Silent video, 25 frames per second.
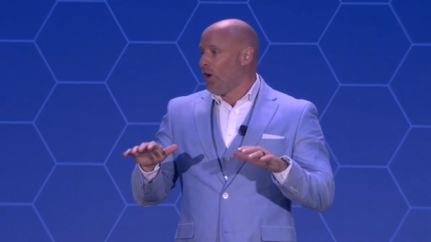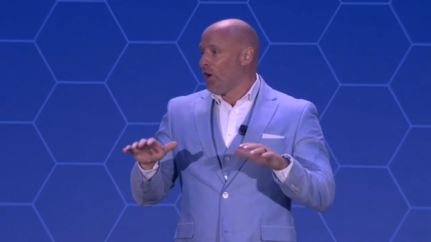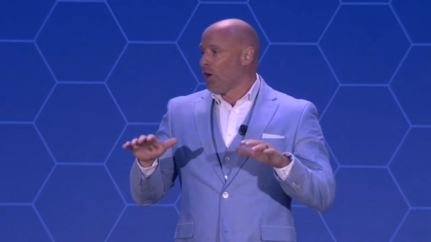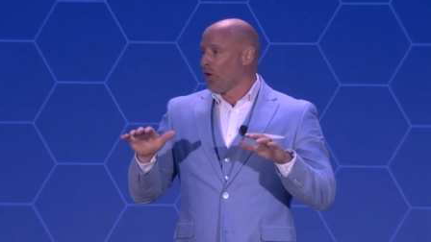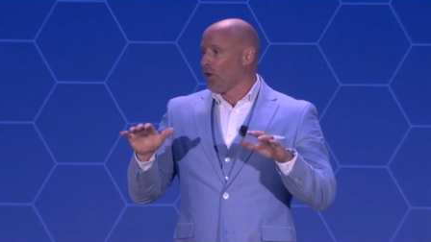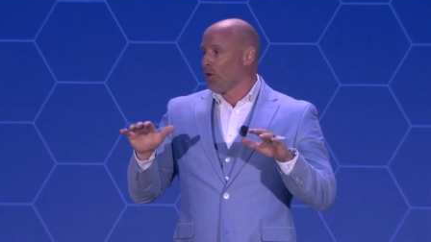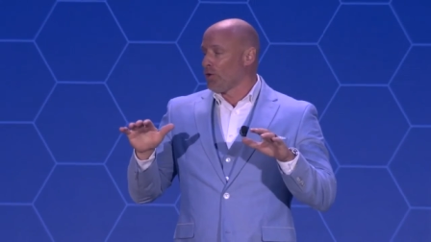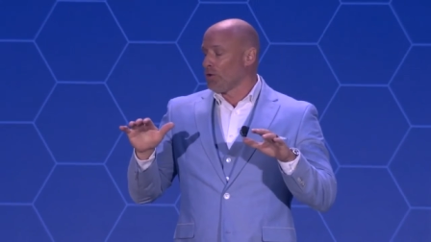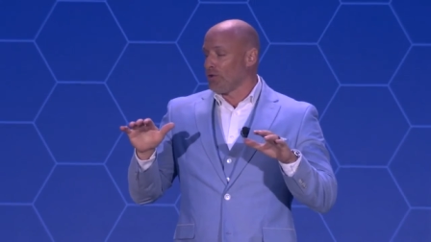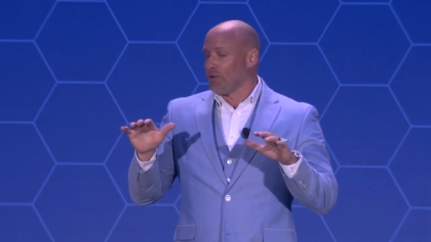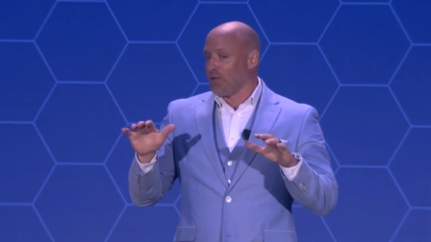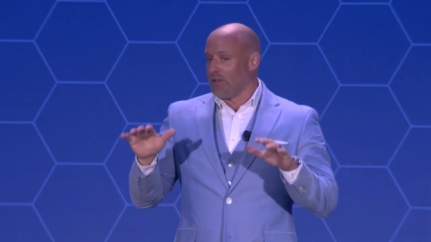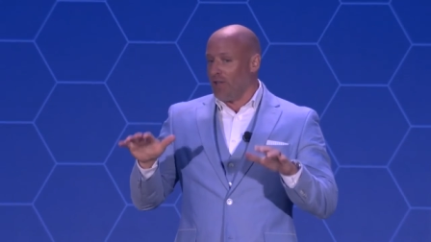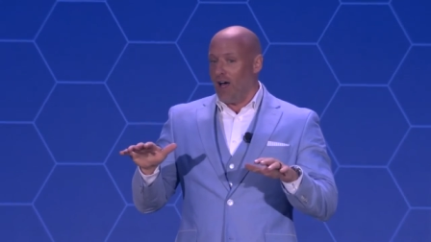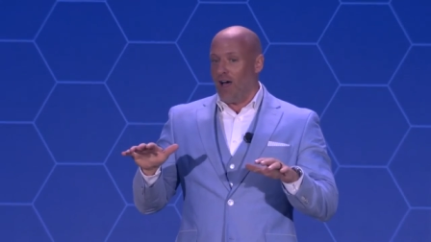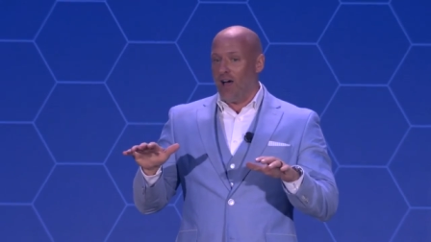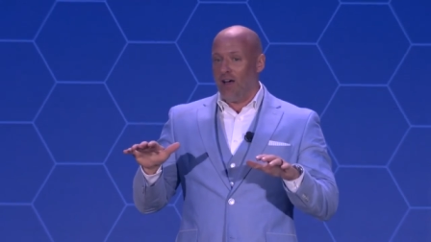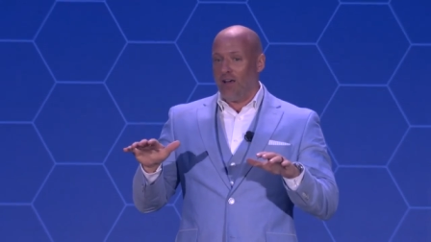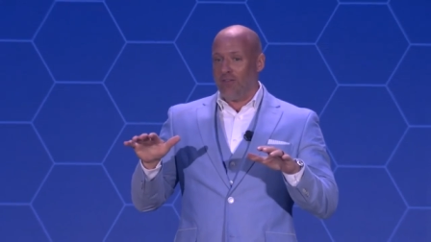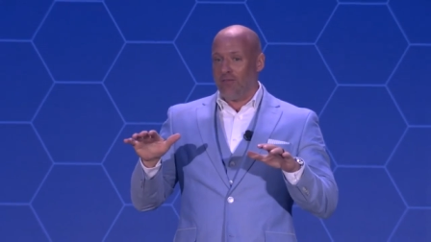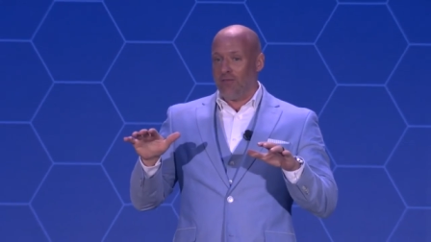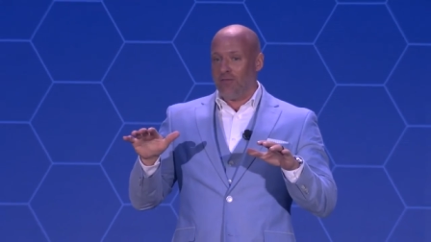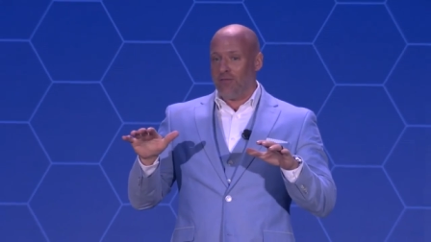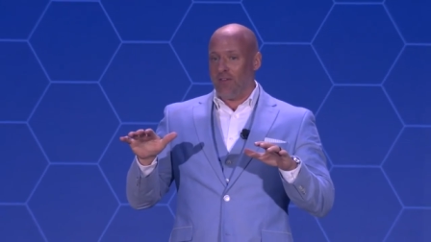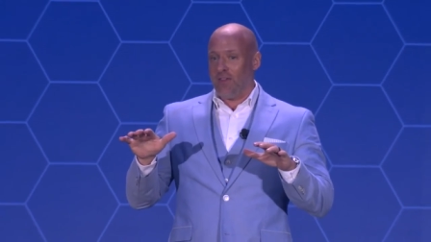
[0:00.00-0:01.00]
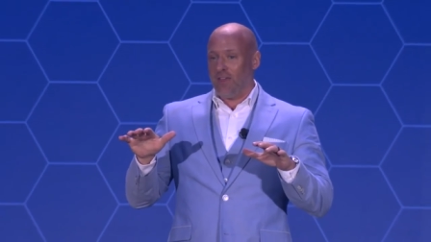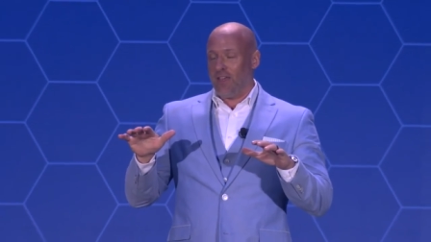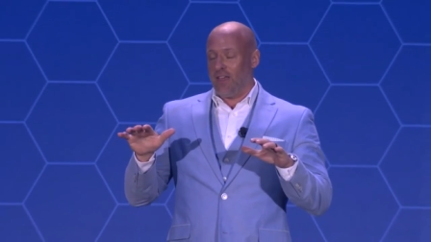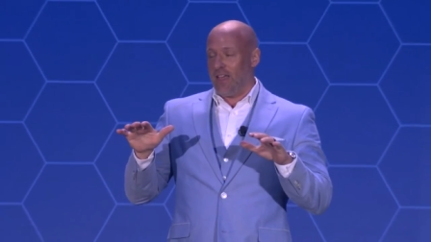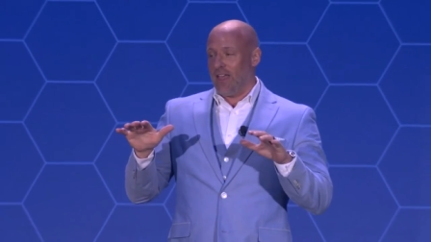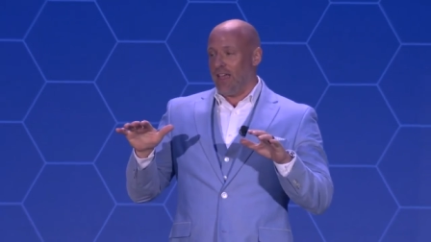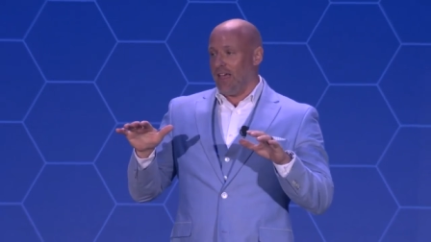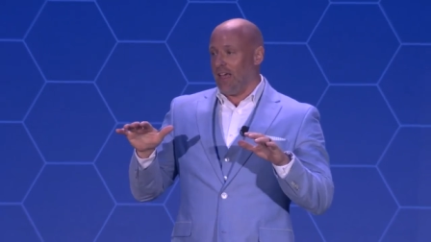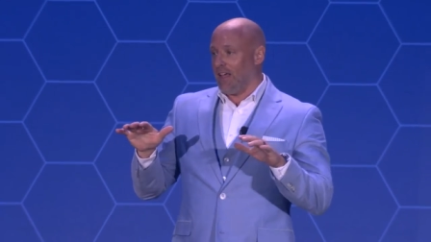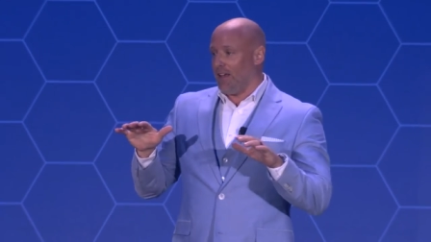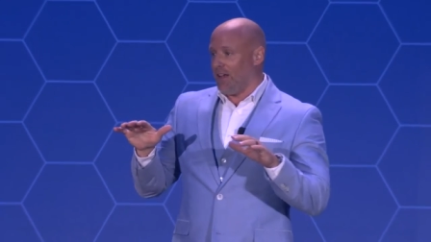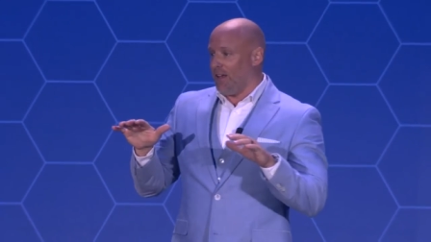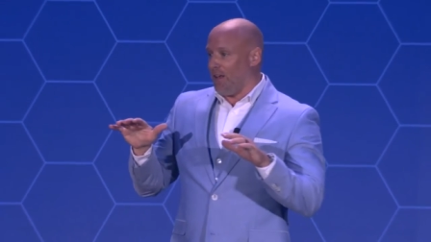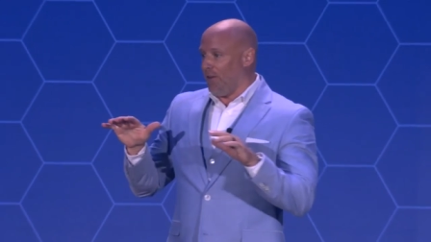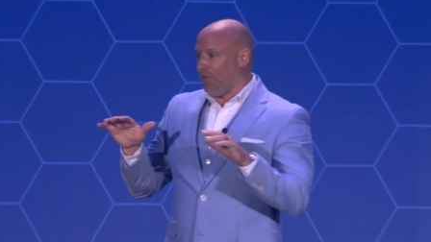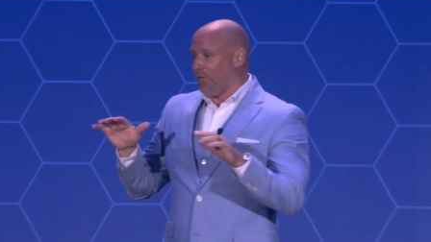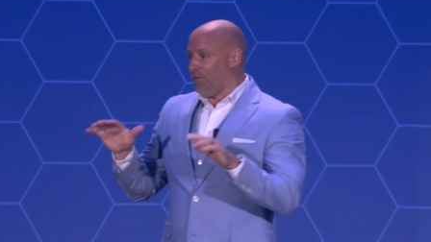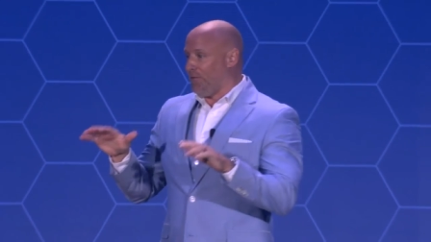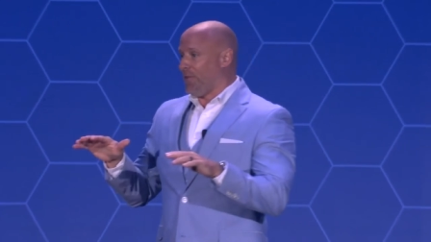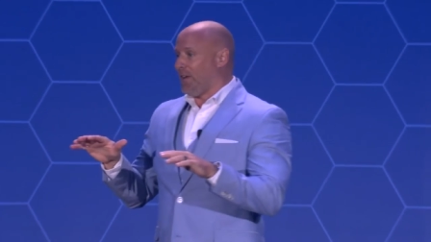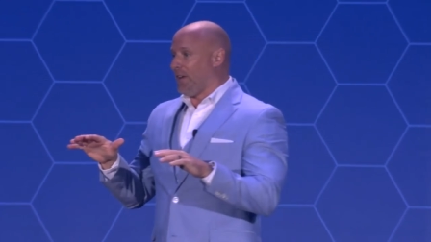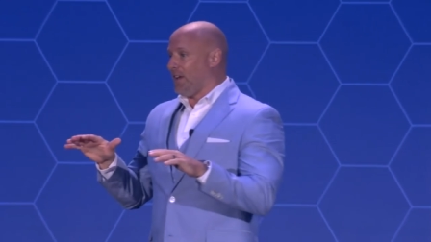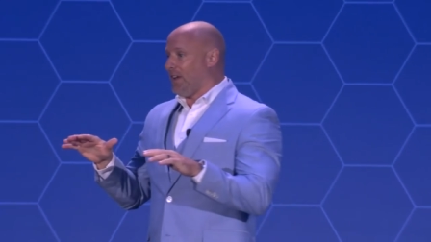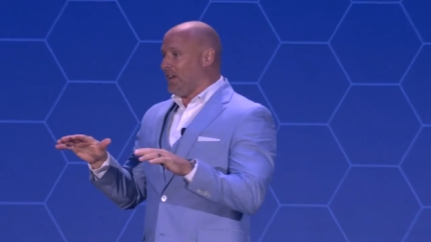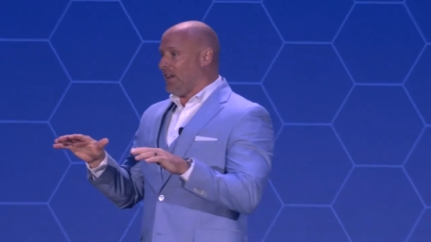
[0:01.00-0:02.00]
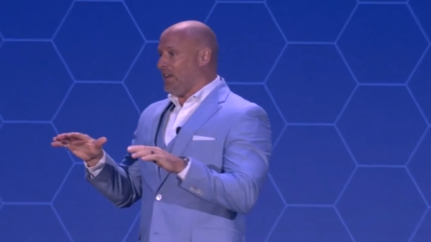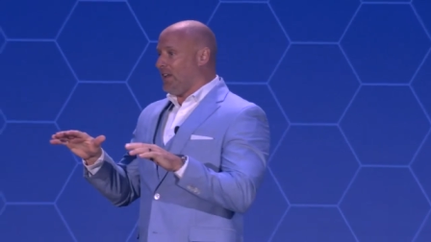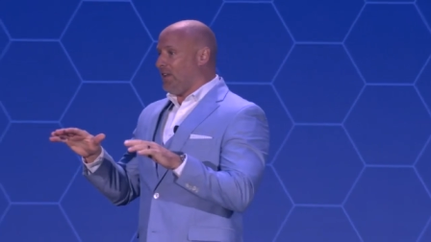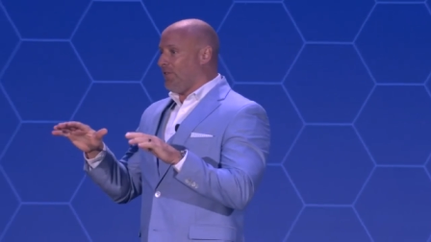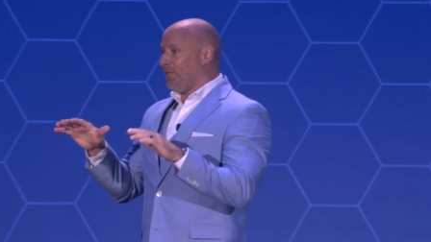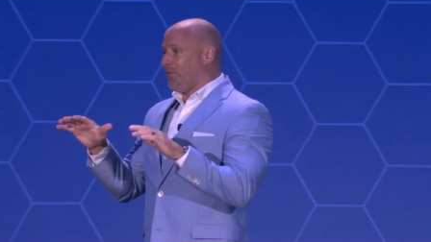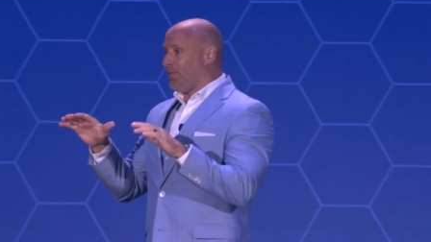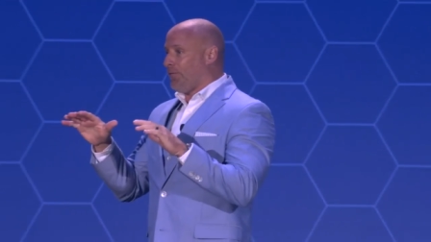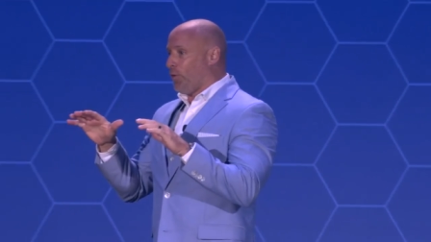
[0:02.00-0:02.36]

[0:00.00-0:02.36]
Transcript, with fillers: her love and affinity